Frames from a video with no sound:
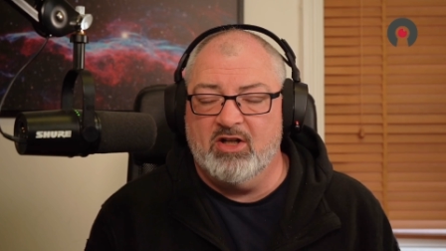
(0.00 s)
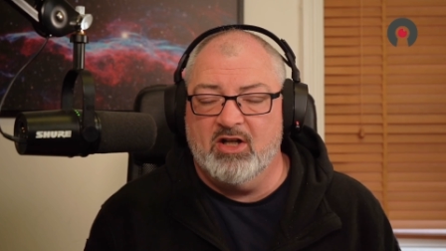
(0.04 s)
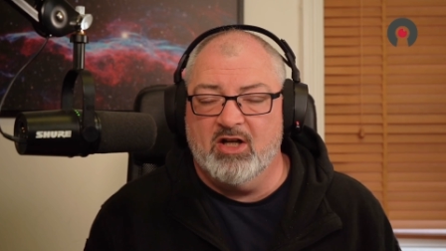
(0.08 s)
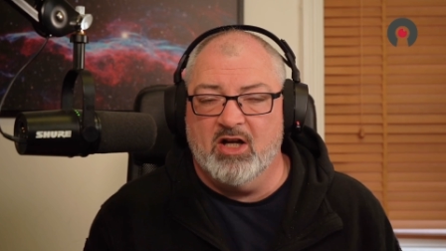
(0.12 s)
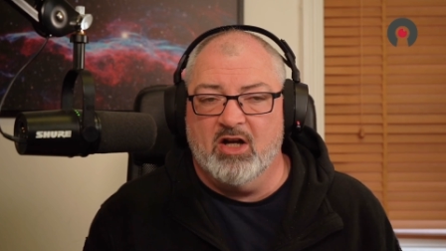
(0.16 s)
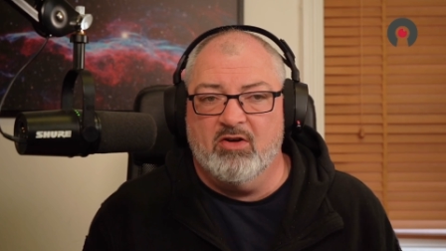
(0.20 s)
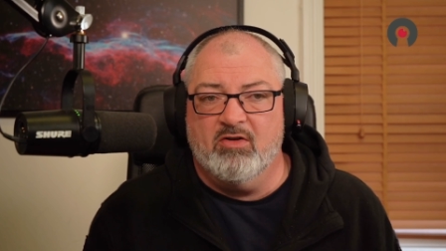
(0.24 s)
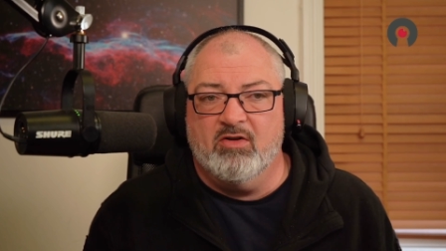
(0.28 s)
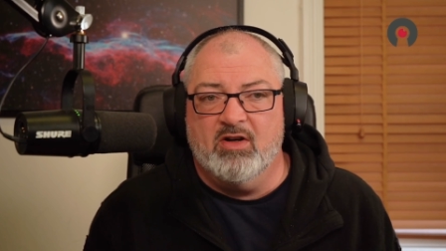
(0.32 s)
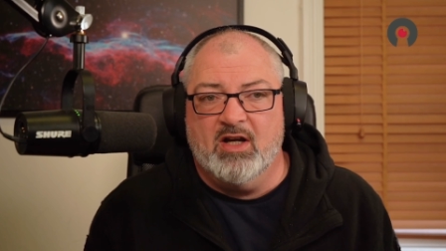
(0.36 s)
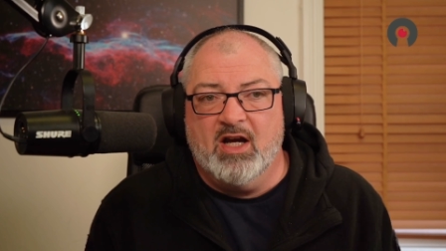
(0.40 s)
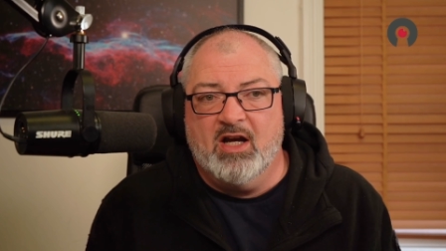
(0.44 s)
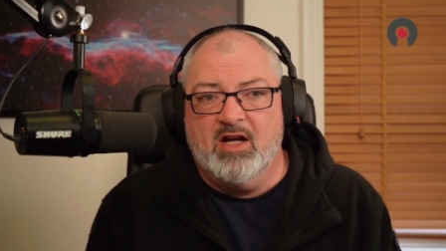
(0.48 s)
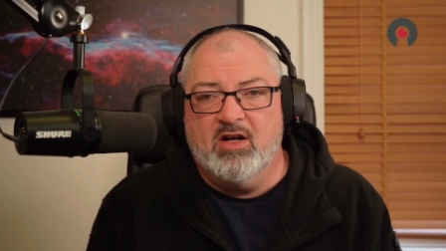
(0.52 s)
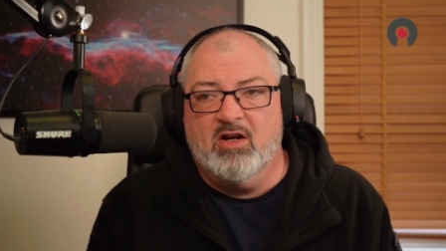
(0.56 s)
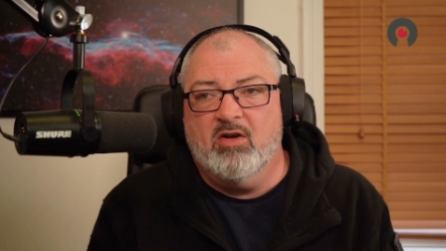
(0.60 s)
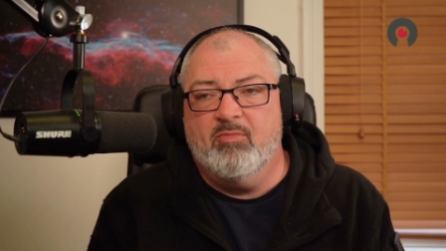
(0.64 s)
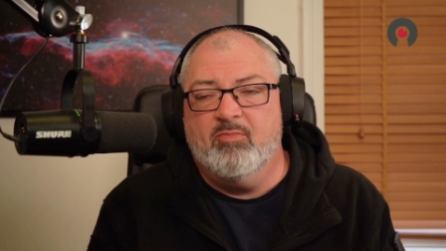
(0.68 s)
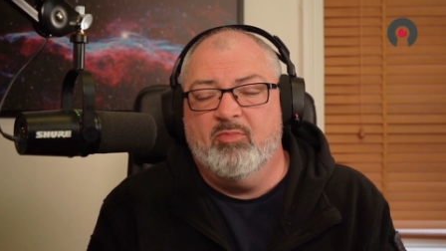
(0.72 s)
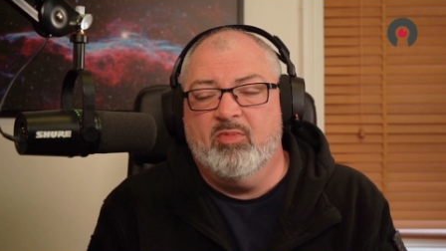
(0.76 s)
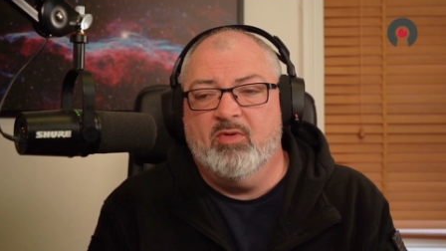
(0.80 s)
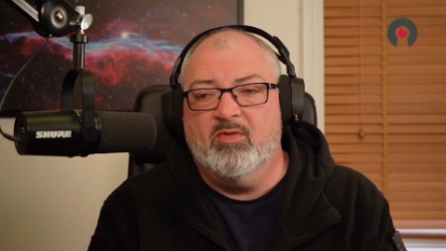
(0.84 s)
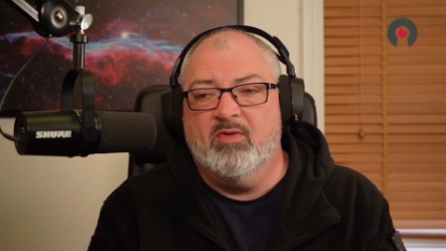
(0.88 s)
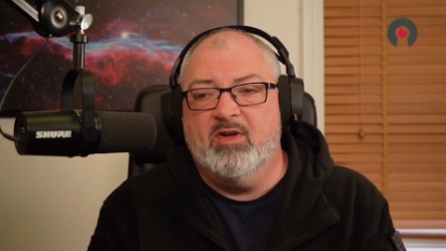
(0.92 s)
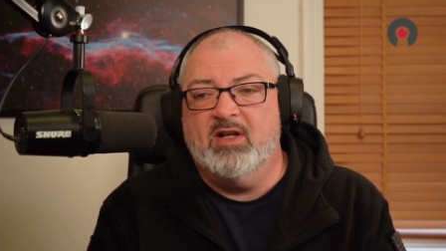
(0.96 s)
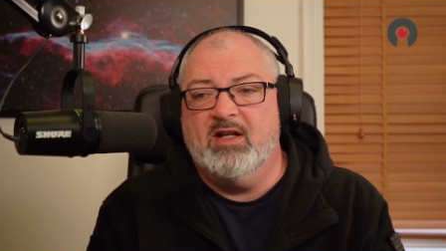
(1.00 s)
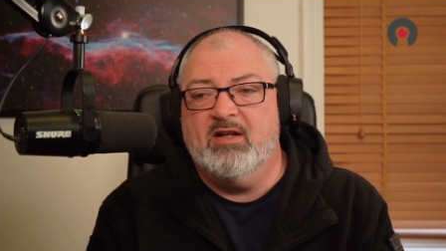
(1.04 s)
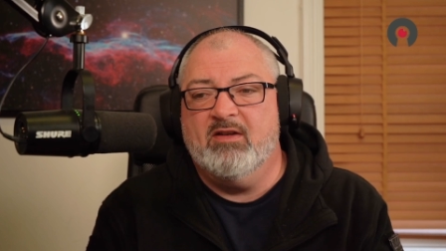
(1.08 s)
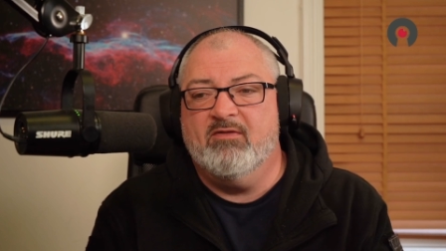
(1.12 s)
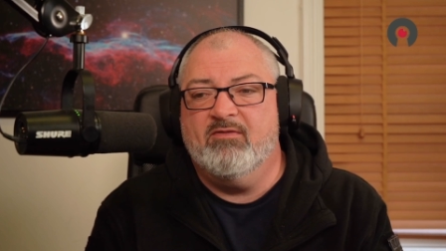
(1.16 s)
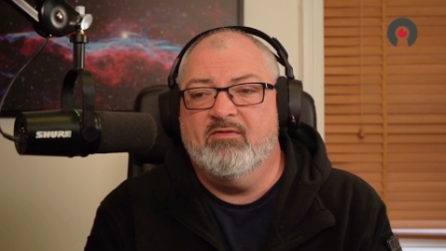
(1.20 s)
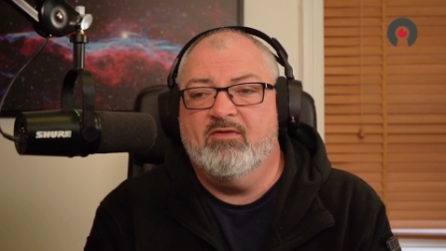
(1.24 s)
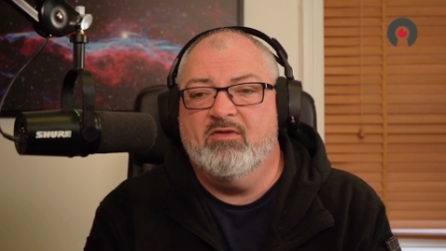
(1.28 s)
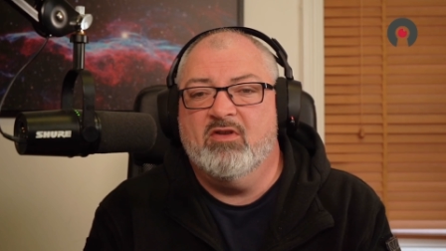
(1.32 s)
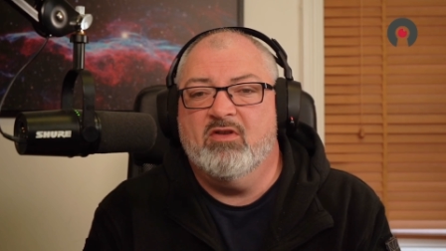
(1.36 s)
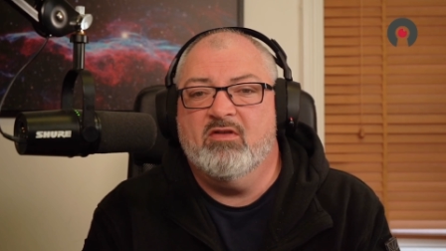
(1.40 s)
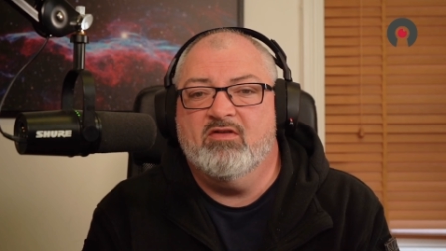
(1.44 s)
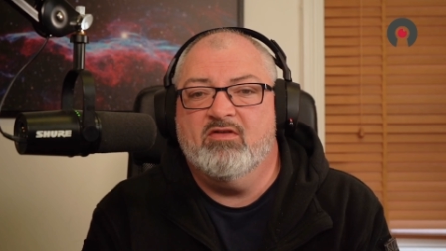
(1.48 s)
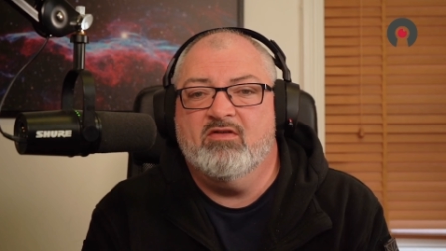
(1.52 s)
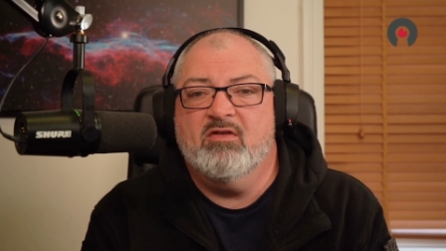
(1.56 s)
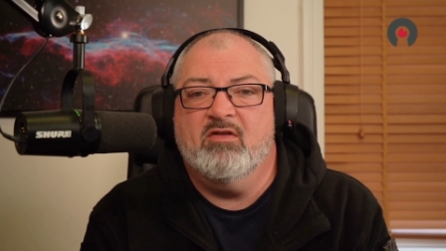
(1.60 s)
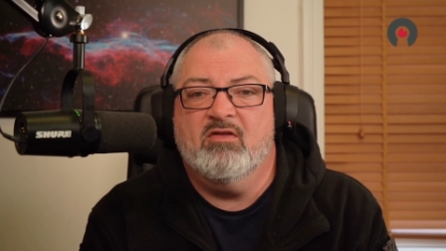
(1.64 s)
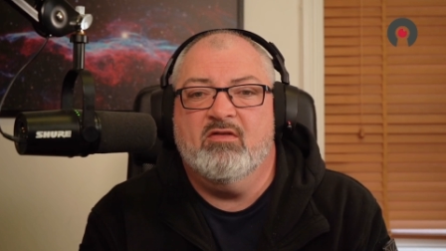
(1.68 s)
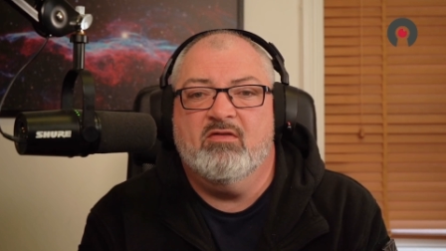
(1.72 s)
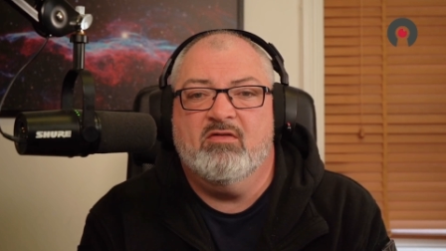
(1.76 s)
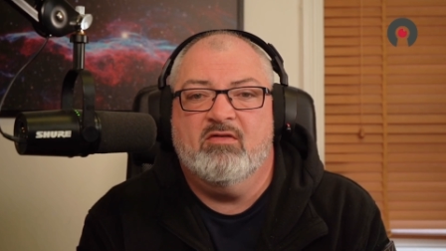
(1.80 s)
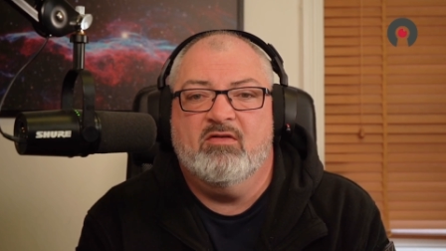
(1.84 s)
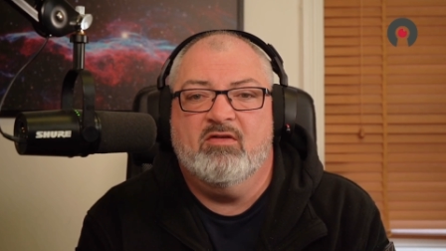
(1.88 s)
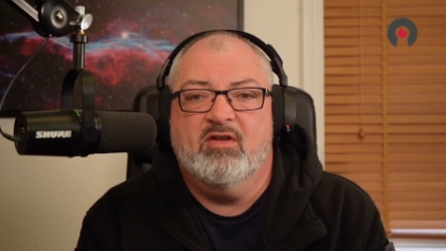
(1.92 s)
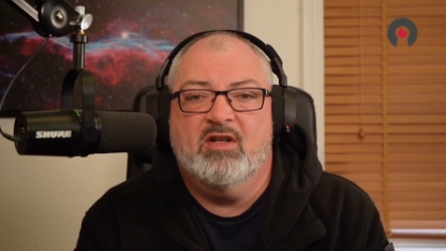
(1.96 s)
You know, and I believe that
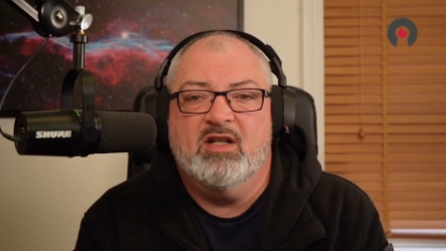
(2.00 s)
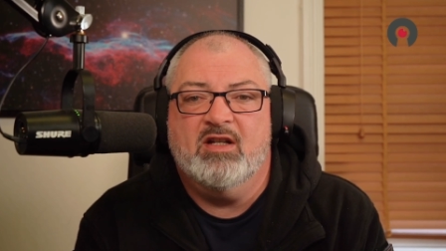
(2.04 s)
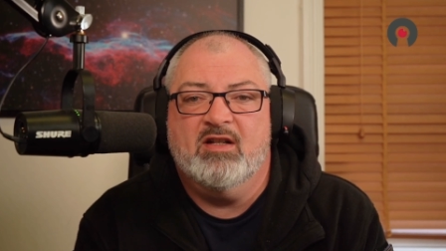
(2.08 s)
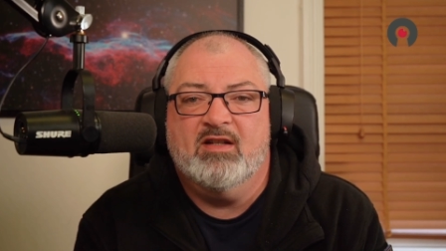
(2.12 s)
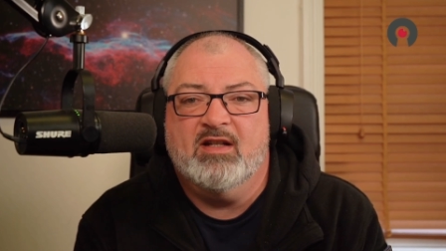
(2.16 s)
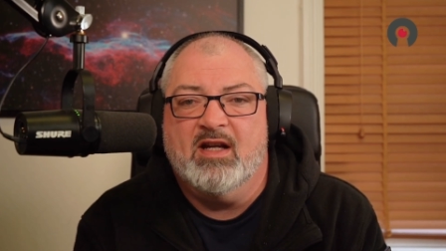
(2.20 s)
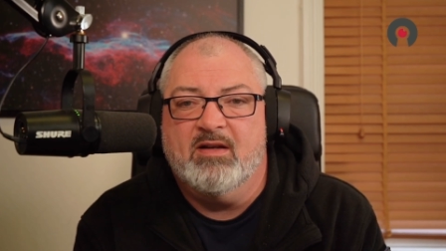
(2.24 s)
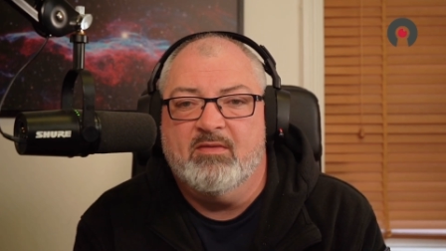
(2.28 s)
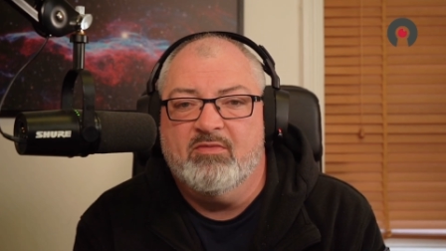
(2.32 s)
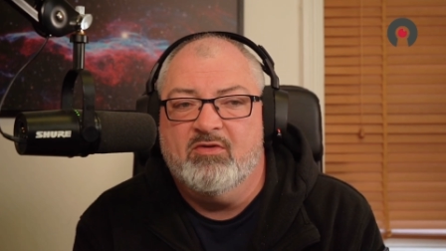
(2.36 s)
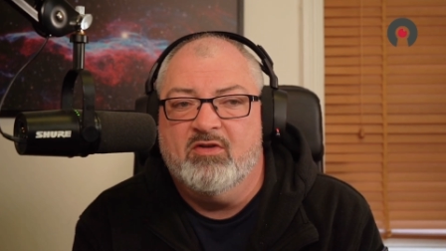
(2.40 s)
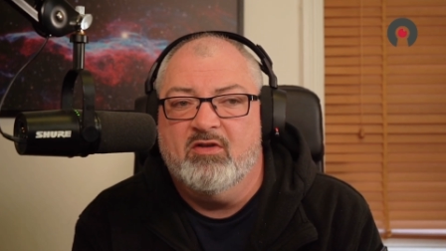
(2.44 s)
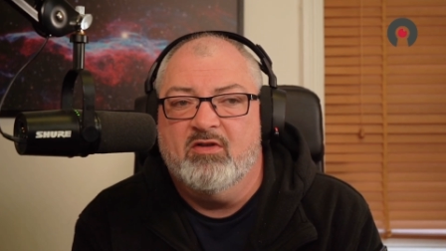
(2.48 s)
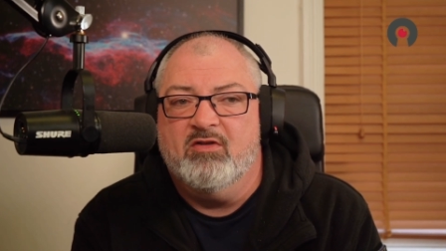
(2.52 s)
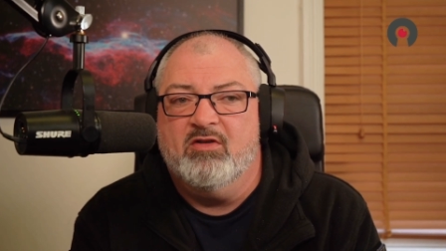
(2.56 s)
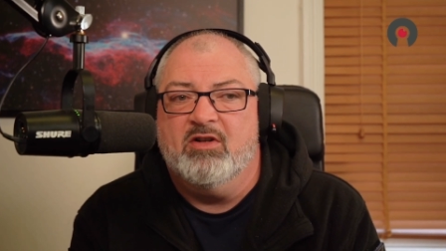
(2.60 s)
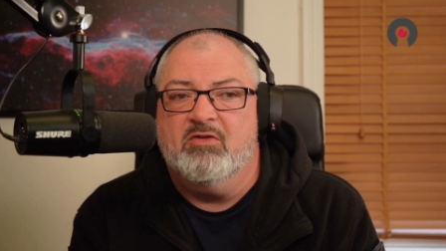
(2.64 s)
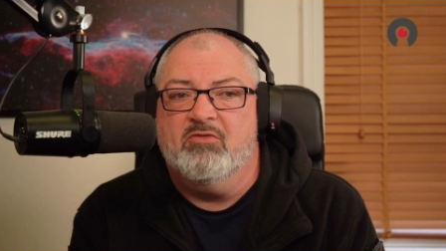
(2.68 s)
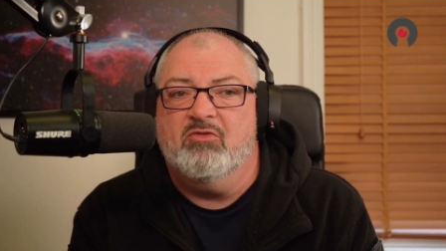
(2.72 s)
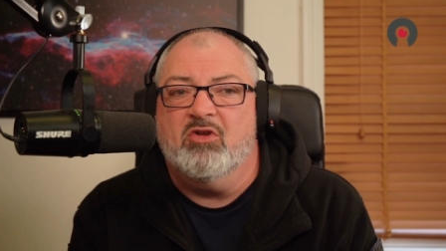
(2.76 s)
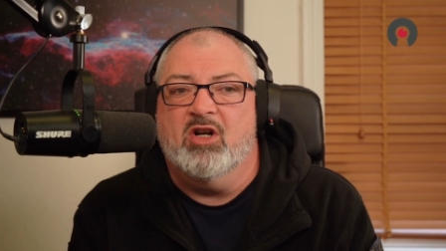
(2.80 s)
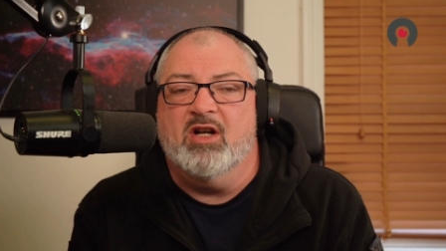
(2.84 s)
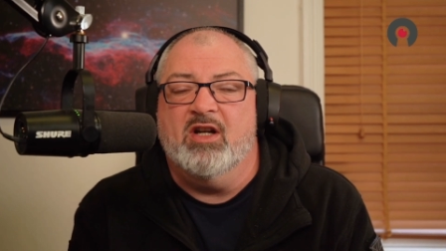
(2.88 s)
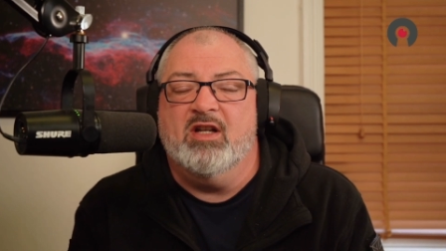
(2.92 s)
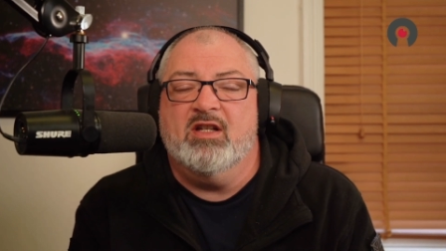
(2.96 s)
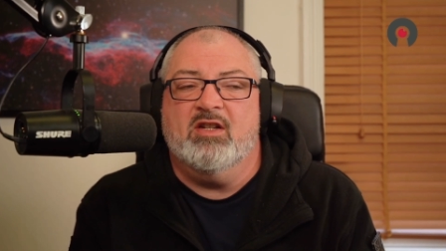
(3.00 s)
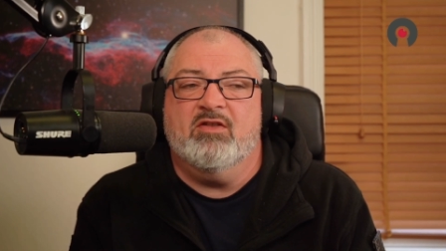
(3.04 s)
that that it's absolutely right.